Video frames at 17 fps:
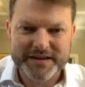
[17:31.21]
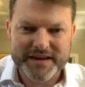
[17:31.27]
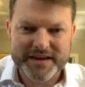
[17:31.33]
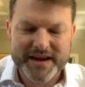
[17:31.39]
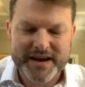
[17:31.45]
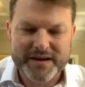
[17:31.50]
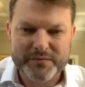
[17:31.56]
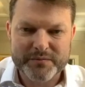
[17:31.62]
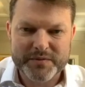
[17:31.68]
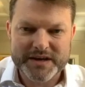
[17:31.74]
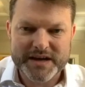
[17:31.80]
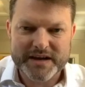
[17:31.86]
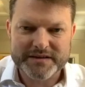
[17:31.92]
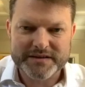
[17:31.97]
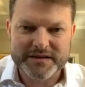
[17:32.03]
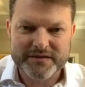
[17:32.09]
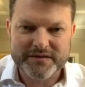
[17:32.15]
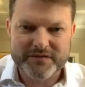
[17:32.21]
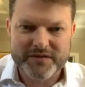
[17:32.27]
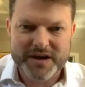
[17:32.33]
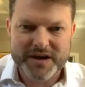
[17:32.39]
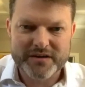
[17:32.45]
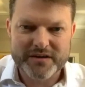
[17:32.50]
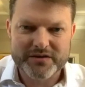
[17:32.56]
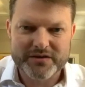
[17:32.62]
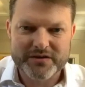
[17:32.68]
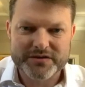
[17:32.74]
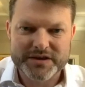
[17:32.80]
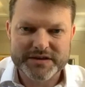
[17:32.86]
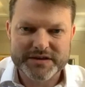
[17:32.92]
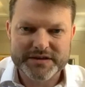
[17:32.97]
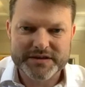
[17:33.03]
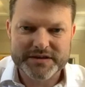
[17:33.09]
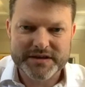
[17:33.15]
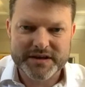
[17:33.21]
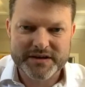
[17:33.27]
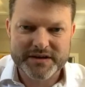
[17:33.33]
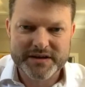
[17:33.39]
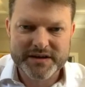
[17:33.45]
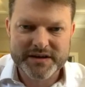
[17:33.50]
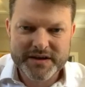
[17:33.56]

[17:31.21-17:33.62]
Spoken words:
and then it will be down to the radiologist to